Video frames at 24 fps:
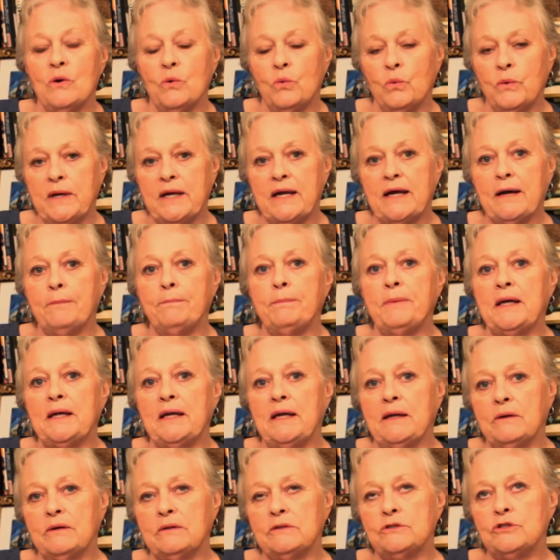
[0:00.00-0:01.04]
went up and
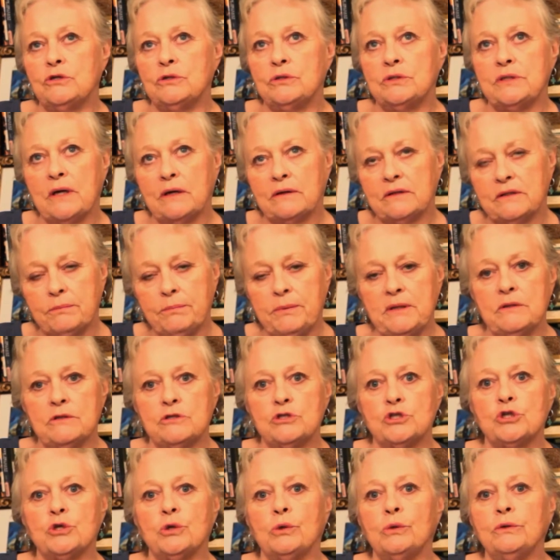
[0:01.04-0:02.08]
it turned out to be the
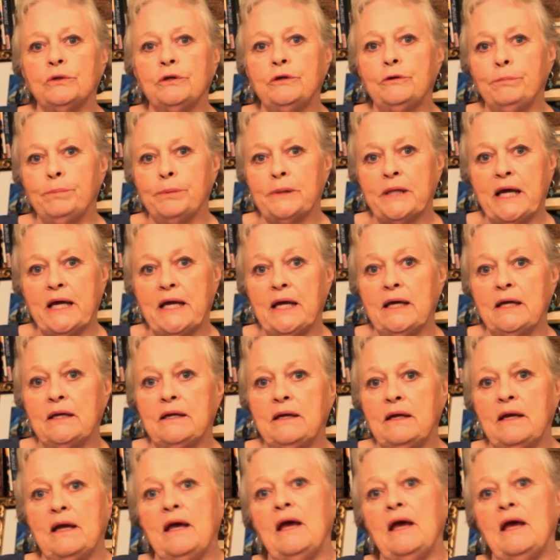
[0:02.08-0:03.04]
shoulder blade